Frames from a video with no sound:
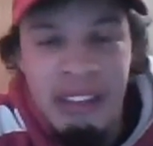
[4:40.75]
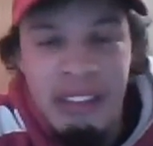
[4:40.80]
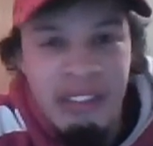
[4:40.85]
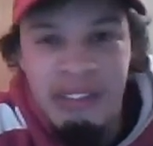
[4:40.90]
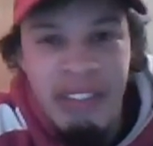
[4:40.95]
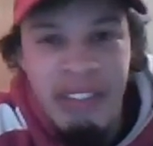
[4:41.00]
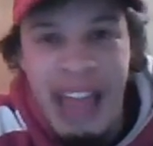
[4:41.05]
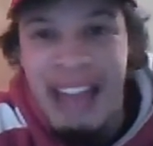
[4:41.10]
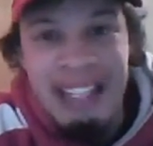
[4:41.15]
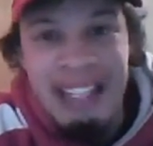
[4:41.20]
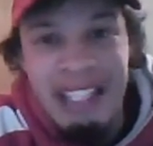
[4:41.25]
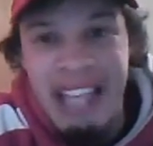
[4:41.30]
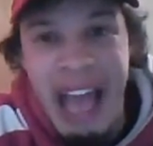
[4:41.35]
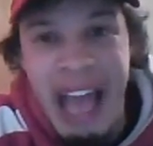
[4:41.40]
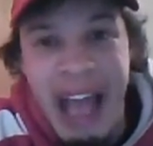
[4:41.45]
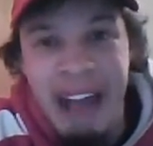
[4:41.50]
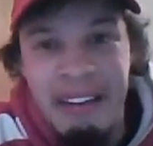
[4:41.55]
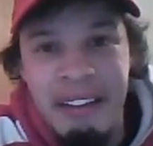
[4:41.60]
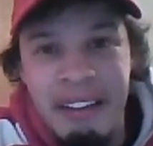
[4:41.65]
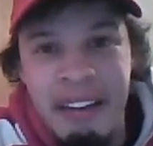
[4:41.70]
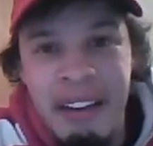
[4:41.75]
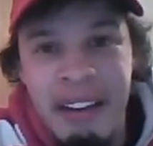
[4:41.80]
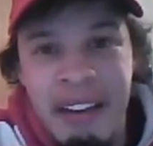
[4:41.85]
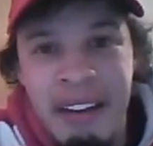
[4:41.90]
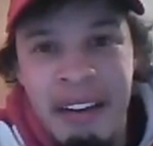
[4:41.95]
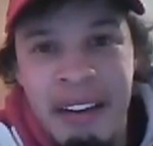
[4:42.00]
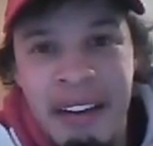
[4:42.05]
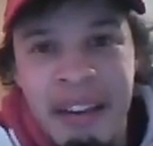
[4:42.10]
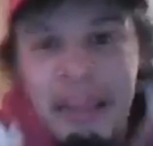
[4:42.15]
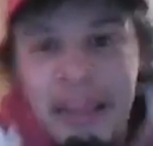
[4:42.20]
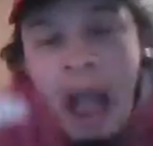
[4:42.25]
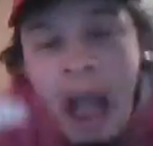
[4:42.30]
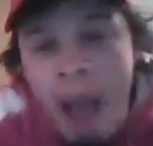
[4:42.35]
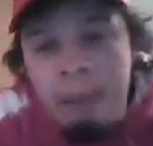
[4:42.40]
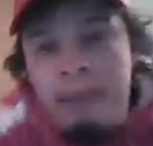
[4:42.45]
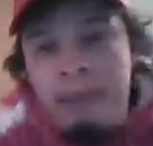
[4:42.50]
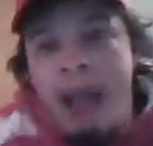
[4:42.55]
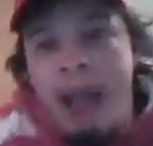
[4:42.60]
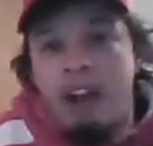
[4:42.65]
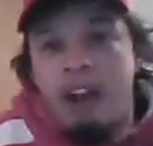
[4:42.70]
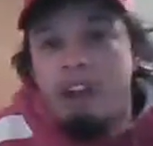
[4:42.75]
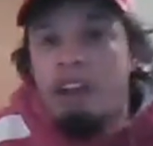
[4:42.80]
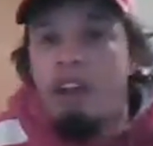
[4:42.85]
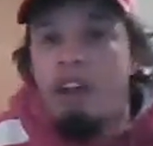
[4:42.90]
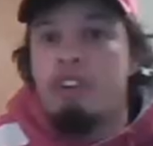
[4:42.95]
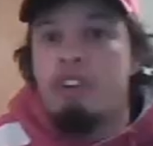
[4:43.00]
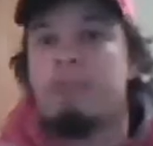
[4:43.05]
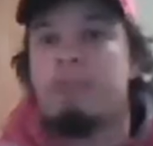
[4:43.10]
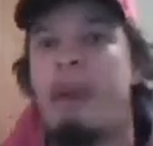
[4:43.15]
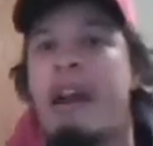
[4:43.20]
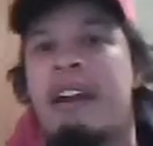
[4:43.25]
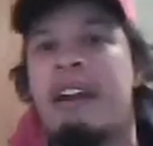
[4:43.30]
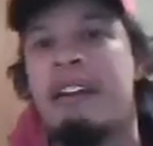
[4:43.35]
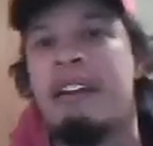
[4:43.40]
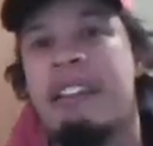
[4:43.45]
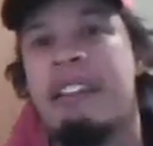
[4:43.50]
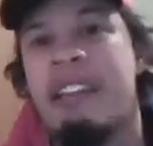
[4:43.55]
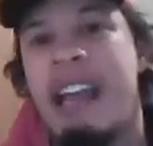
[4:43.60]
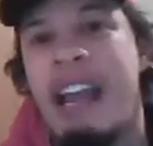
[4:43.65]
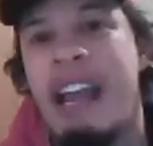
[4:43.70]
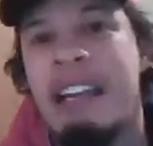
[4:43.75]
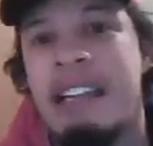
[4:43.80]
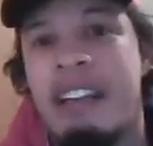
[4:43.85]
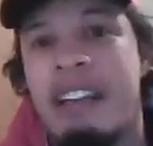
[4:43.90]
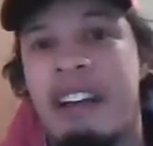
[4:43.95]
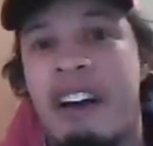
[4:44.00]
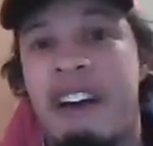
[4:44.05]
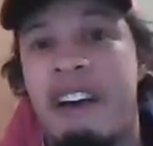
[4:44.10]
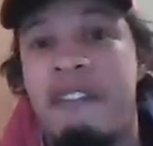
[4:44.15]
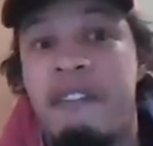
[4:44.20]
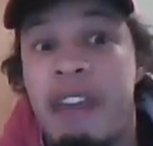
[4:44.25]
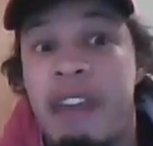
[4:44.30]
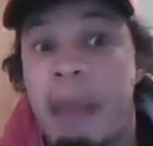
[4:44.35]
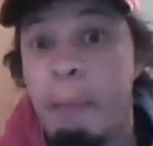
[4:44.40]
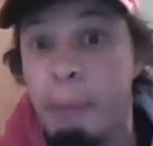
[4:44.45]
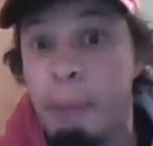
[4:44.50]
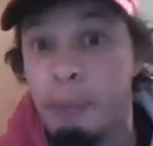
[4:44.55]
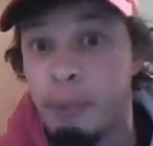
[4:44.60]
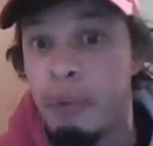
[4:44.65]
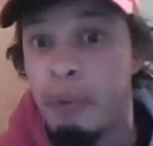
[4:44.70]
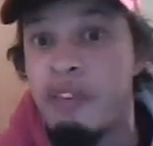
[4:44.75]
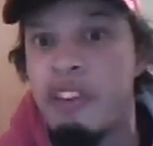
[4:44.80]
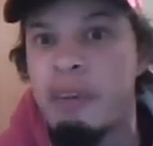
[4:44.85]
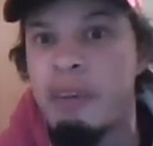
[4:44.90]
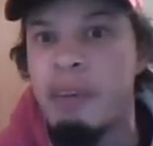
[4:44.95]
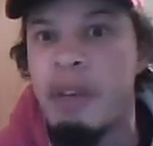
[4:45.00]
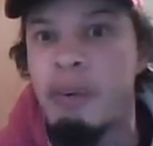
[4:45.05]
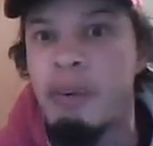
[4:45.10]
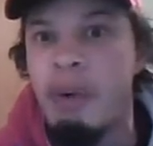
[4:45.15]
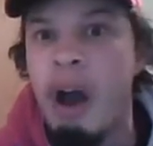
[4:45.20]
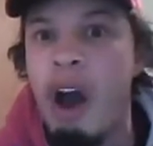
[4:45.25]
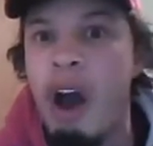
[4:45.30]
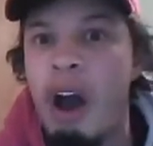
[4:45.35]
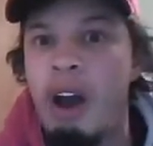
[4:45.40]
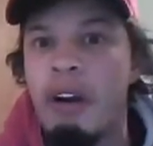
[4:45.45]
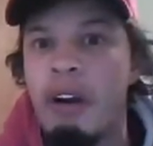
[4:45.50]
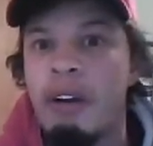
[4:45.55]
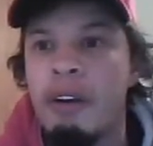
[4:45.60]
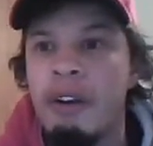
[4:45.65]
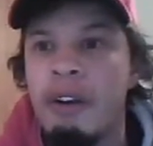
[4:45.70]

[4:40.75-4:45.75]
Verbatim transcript: That's that. Now, I'm not closed-minded to the idea of him proving me wrong,